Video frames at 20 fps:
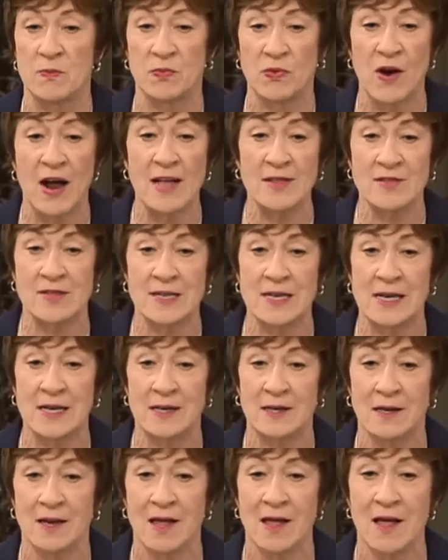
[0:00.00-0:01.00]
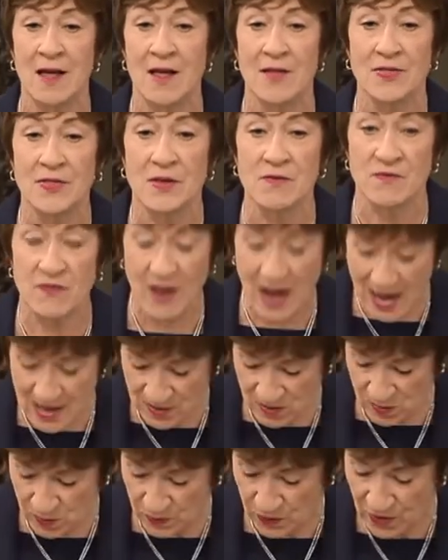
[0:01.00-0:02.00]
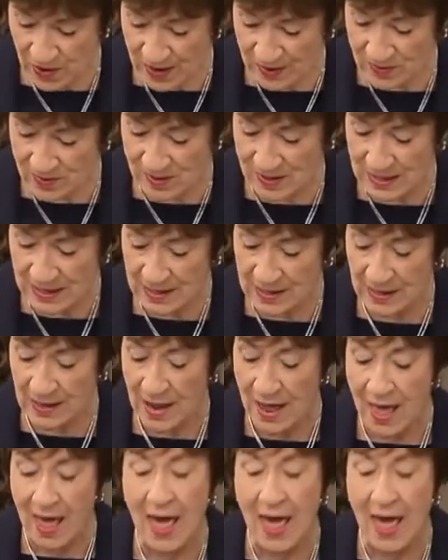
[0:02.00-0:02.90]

president, the vice president,